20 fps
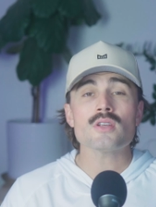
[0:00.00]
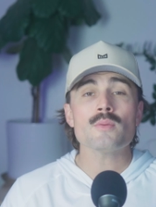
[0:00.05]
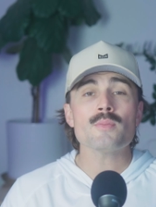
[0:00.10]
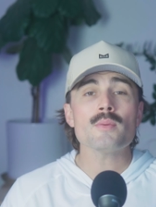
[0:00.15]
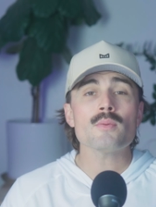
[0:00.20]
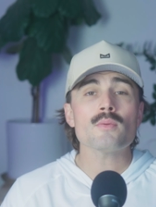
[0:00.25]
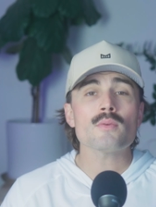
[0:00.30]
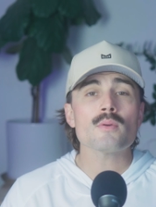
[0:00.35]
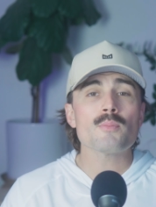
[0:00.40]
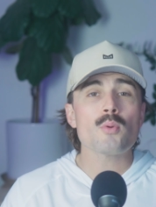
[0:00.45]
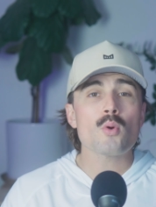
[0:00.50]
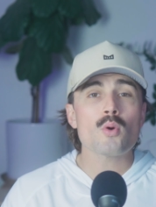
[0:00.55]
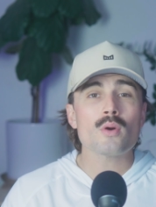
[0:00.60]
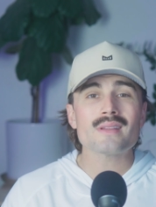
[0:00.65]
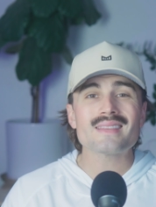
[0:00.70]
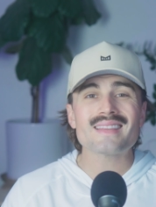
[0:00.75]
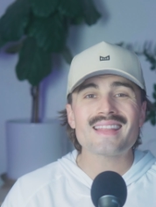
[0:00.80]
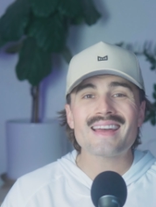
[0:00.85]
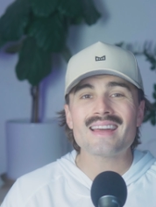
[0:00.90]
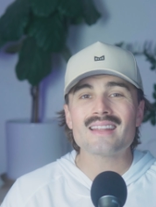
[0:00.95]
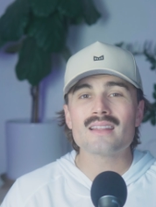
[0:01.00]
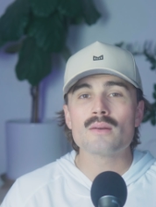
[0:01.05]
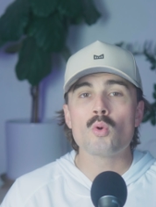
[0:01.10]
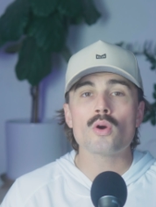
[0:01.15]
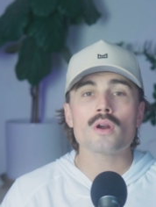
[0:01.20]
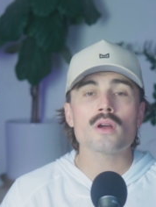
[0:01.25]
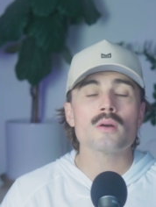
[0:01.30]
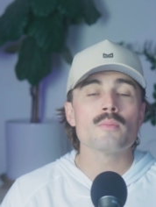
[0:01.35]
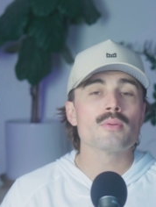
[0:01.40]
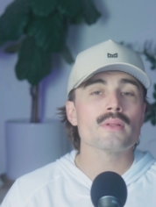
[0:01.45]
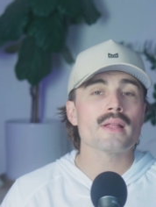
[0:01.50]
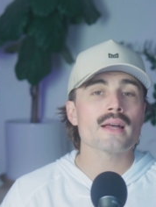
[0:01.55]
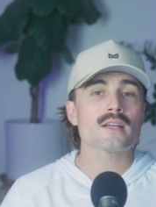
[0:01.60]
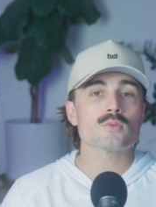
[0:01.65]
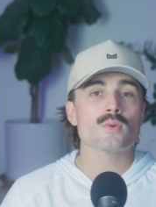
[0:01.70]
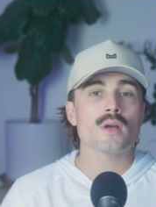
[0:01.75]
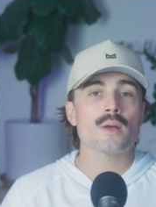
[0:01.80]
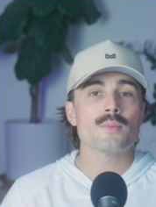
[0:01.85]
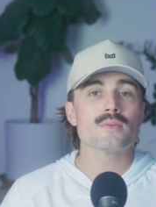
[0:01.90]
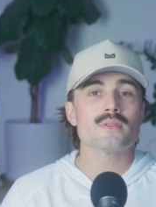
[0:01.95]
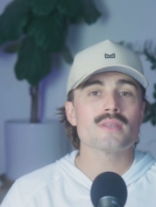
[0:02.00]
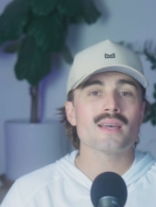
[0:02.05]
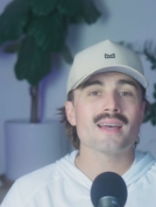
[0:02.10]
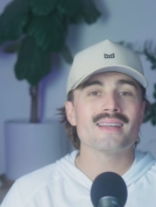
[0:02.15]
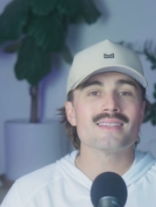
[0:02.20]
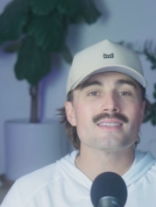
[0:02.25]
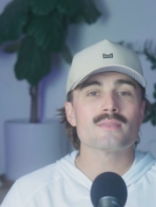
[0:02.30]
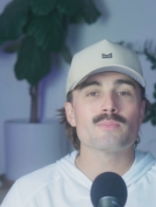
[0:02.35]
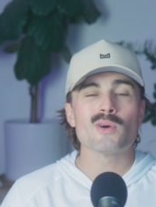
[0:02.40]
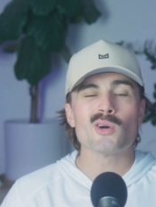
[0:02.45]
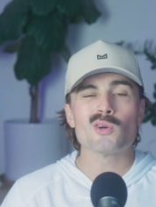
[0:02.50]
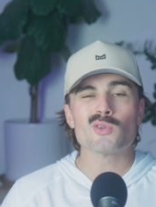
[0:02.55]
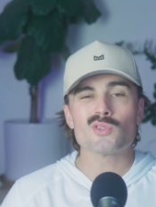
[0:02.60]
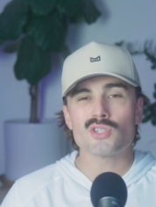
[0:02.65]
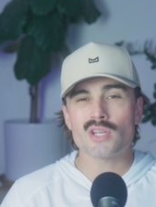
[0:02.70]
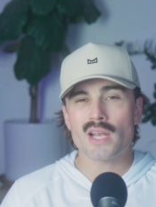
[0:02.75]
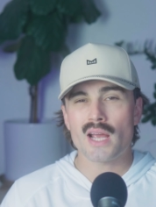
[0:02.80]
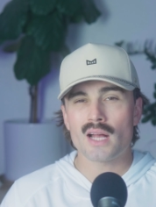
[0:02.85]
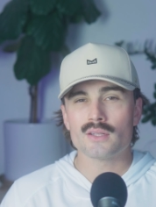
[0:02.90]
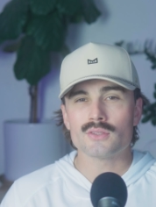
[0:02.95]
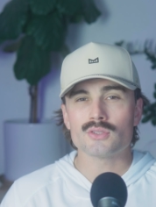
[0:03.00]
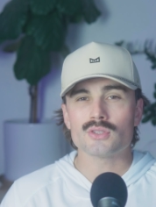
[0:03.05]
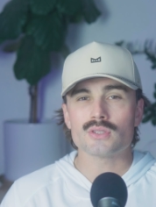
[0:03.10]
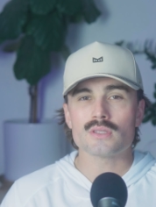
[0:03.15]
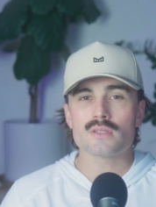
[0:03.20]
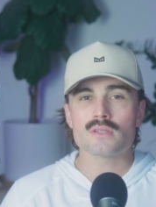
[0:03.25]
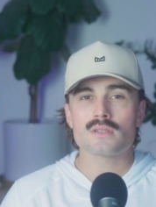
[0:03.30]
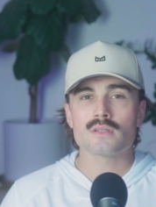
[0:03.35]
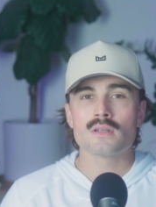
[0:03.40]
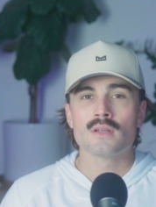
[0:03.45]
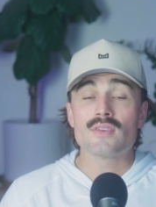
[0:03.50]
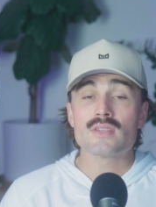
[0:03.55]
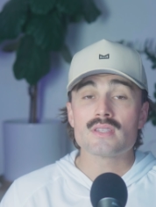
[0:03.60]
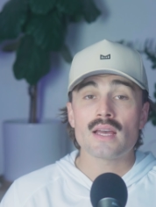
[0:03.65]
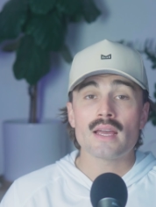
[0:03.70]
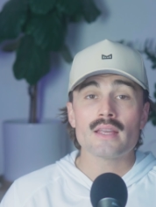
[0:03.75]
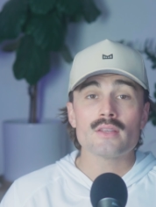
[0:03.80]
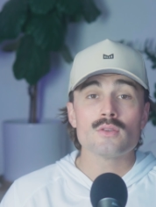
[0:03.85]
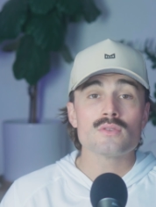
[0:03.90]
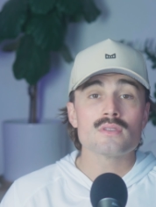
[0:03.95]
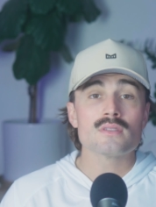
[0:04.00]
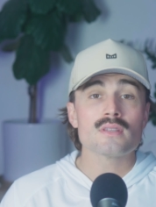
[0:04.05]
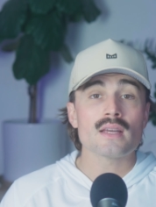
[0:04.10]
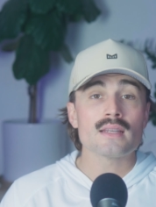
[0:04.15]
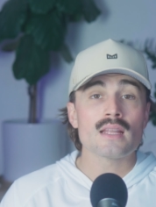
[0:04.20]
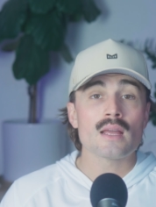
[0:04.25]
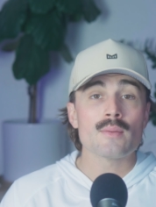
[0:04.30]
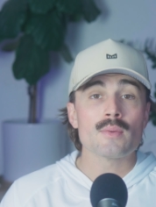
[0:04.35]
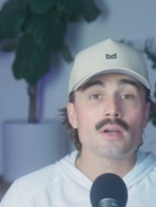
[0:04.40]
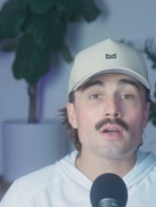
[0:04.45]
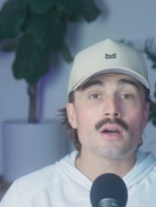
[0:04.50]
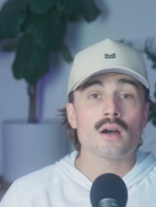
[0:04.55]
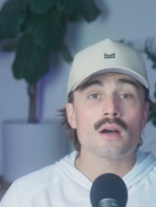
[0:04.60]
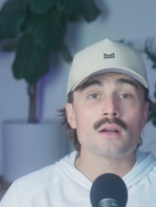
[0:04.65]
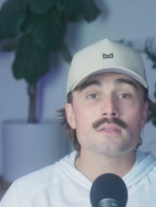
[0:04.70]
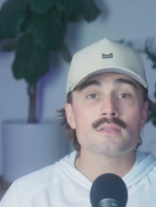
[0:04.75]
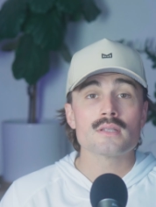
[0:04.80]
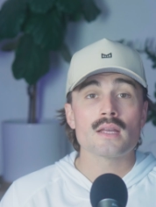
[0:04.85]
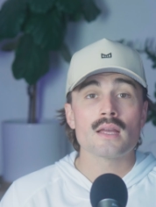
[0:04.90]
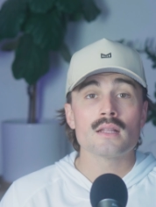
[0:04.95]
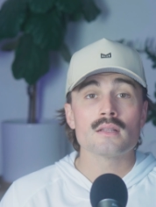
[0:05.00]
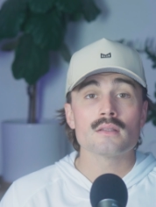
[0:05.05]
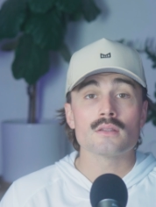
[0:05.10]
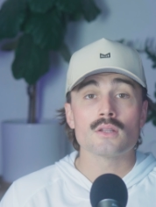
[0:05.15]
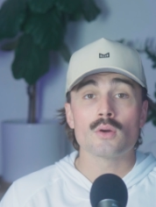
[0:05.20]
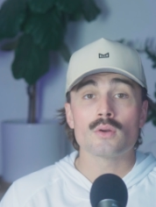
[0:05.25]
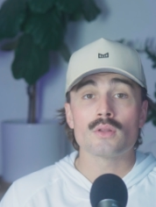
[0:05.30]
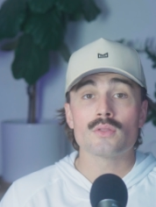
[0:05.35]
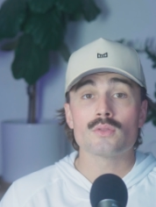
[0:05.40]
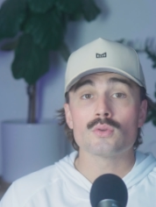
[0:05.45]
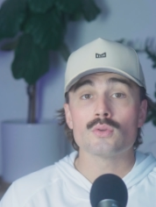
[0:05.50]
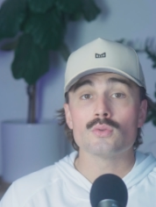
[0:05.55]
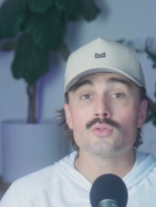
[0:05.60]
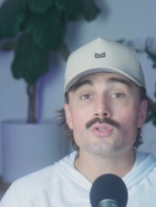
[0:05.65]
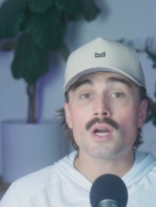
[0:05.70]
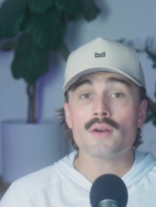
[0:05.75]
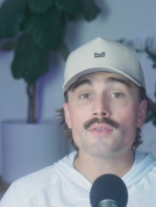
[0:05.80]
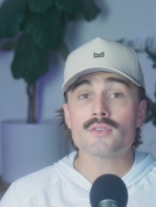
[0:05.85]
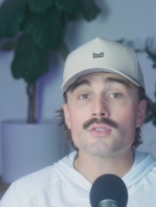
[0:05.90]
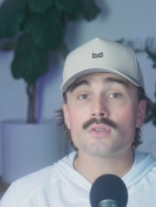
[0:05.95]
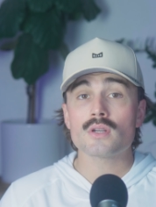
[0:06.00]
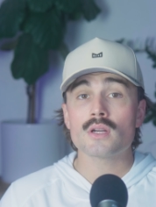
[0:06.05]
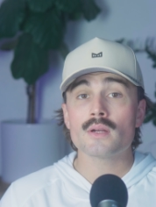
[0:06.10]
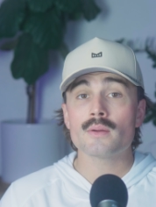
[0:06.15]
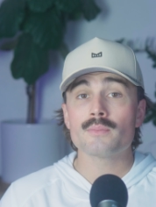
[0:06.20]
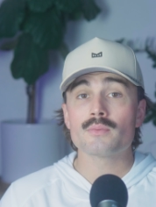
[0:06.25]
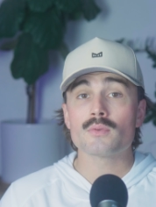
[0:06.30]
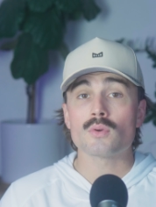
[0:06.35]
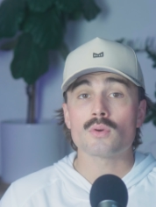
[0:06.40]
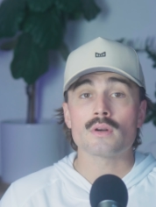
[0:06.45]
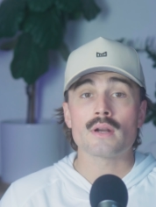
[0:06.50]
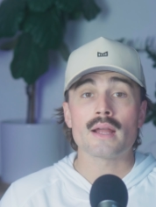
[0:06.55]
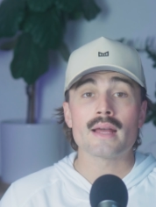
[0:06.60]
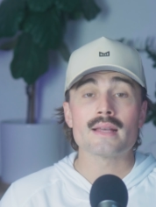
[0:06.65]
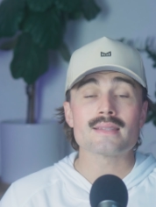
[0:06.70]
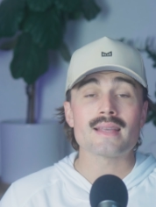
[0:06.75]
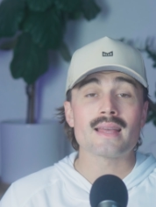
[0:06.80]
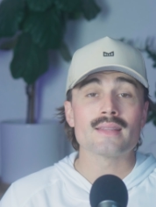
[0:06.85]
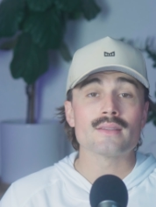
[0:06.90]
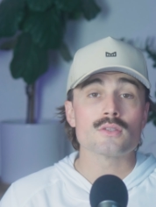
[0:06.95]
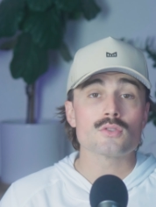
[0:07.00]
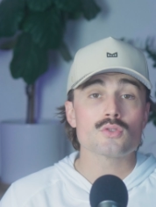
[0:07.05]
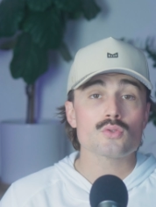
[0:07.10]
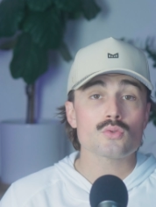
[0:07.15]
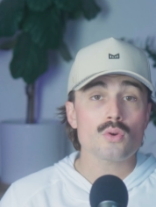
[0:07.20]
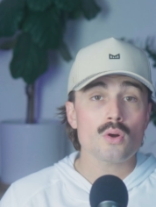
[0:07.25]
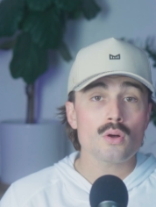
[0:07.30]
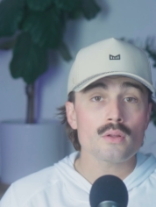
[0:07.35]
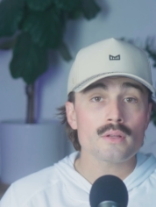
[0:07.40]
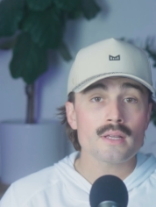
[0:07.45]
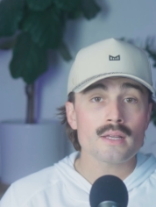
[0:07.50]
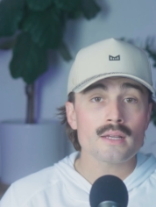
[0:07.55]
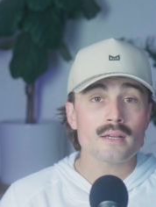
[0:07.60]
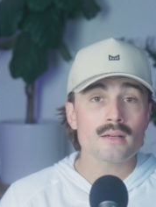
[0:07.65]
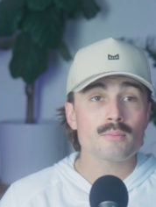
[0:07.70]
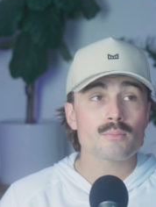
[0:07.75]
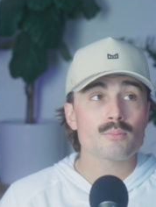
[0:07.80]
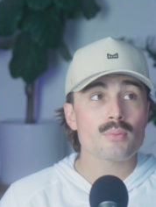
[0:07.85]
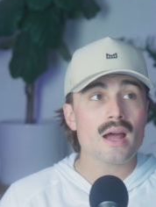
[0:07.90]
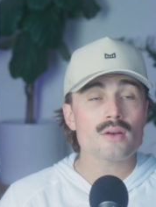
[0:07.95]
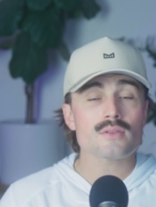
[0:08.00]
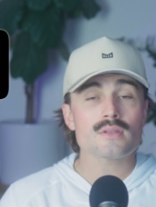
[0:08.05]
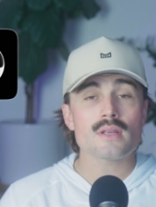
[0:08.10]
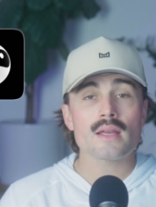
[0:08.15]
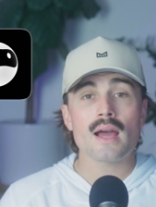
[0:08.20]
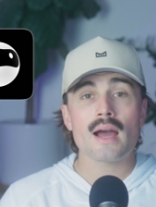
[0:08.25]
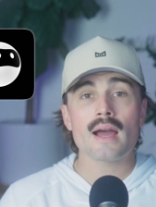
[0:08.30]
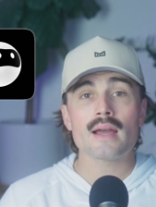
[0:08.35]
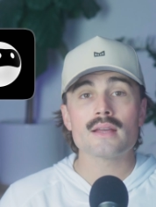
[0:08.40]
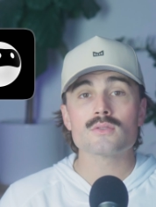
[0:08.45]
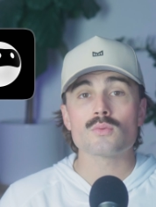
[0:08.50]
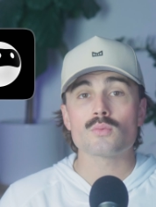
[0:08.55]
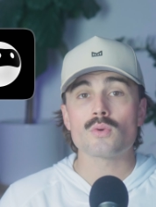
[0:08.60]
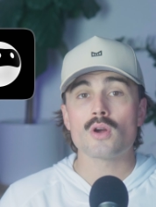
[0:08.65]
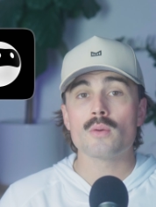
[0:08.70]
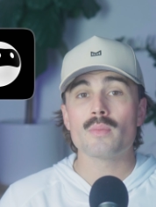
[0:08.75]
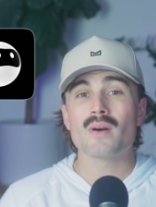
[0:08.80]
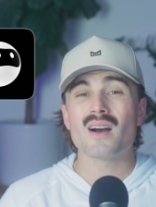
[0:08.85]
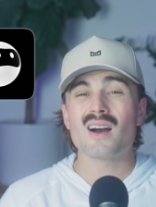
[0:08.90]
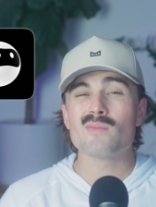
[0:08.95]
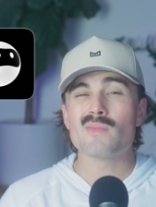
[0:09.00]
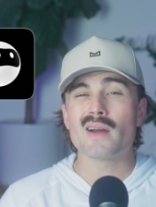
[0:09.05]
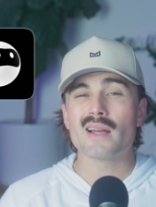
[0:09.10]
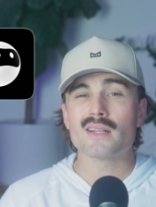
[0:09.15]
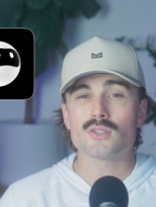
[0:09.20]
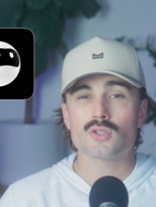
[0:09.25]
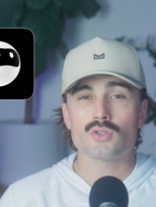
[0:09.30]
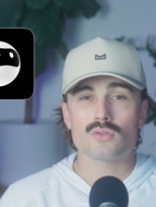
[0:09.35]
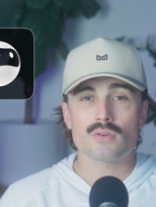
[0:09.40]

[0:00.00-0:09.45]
some people report that more complex websites pose challenges. If a site uses dynamic content loaded through JavaScript or has endless scrolling, Browse.ai's robot might